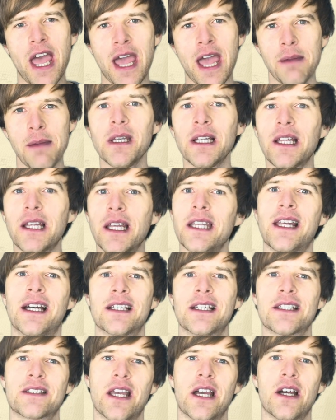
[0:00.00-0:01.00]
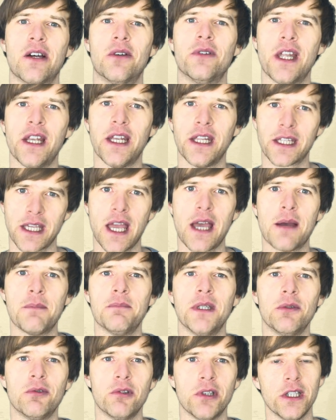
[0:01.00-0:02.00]
emulate that sound, then it
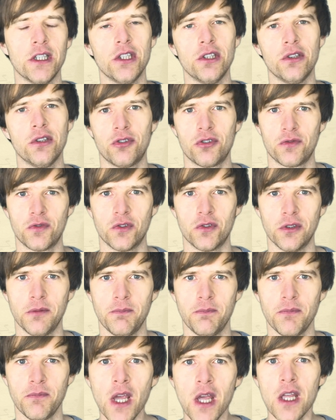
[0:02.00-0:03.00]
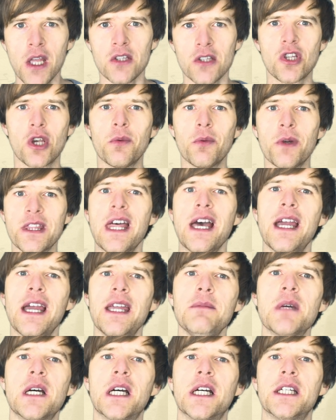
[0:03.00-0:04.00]
can be really useful. So with that
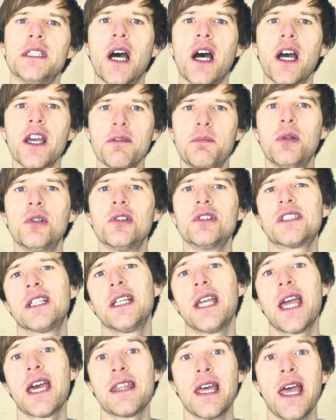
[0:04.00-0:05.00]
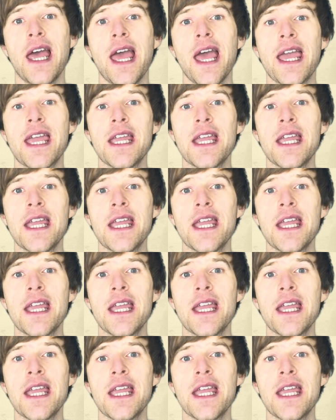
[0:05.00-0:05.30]
in mind, I've put together